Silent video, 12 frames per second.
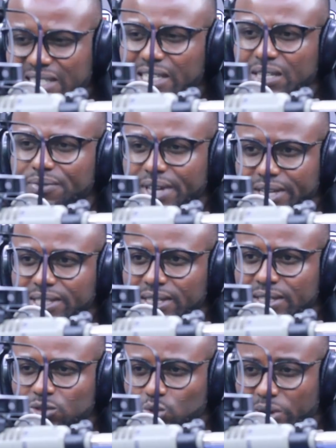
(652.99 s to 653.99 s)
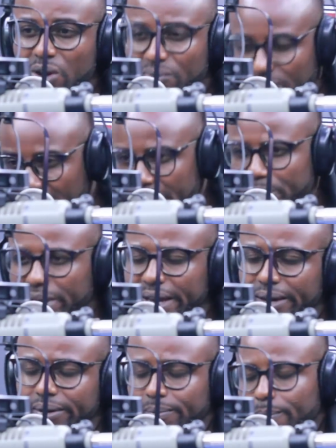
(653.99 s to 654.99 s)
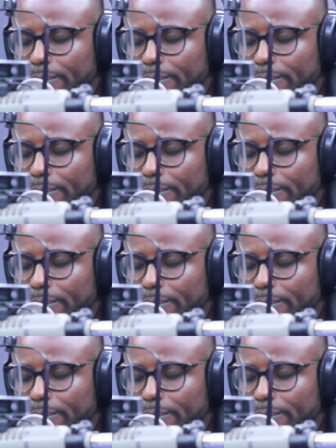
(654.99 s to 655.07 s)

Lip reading: that certification to now fly a plane?